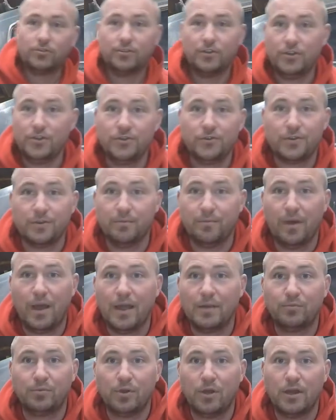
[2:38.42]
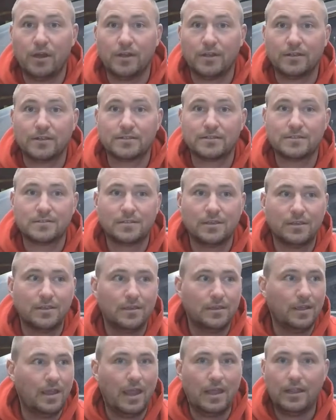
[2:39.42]
there and you can buy products
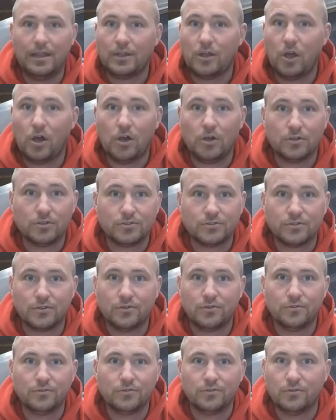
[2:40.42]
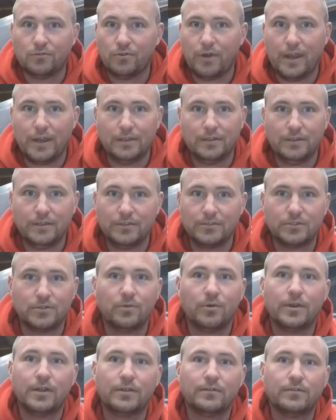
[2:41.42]
at like AutoZone, O'Reilly's, or
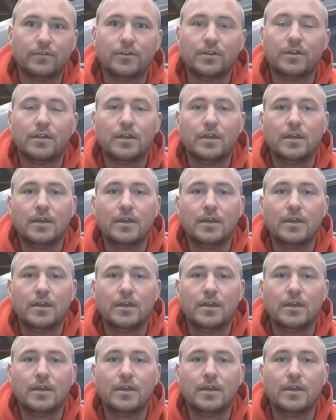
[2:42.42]
whatever.